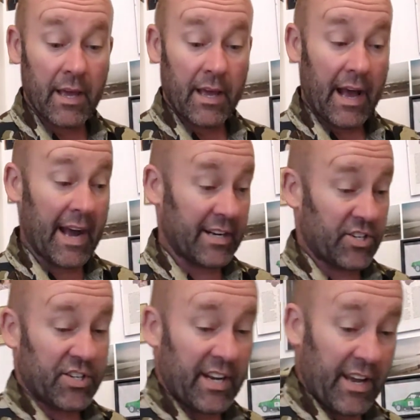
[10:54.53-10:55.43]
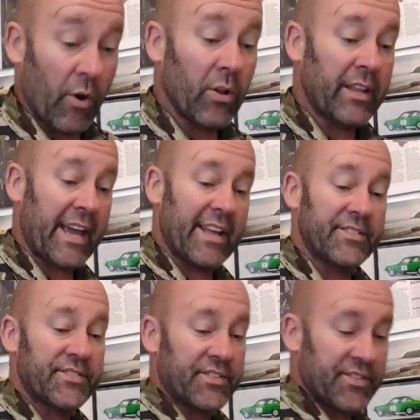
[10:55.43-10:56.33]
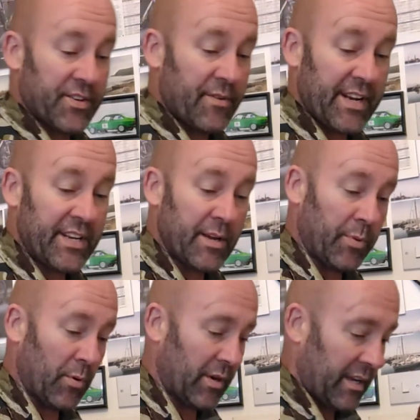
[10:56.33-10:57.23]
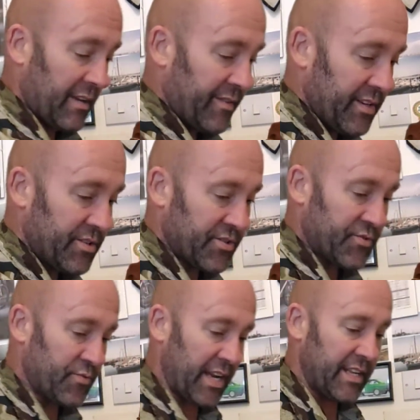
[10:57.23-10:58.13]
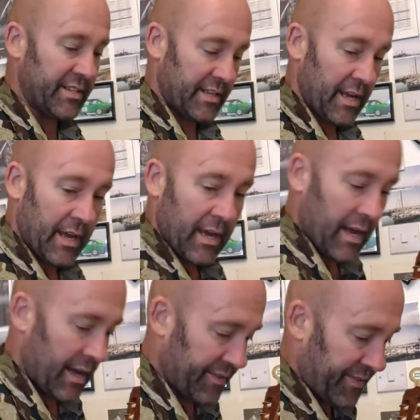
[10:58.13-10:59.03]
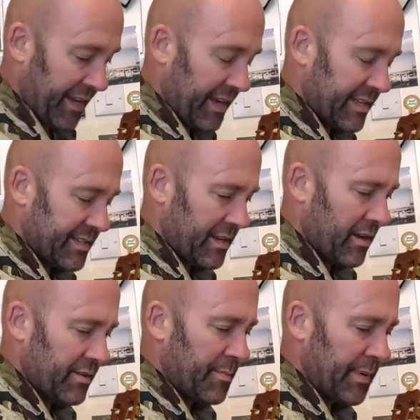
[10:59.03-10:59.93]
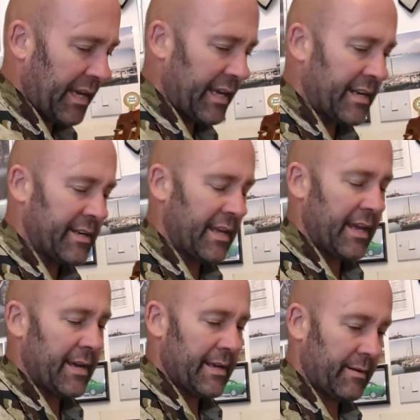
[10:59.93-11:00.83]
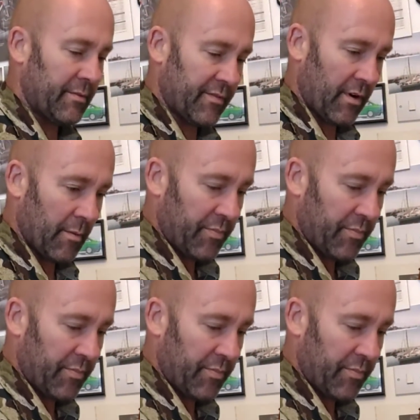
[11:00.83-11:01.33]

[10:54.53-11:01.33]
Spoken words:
Actually, all the answers are in your book. If you just read, I think it's at the beginning here. We've got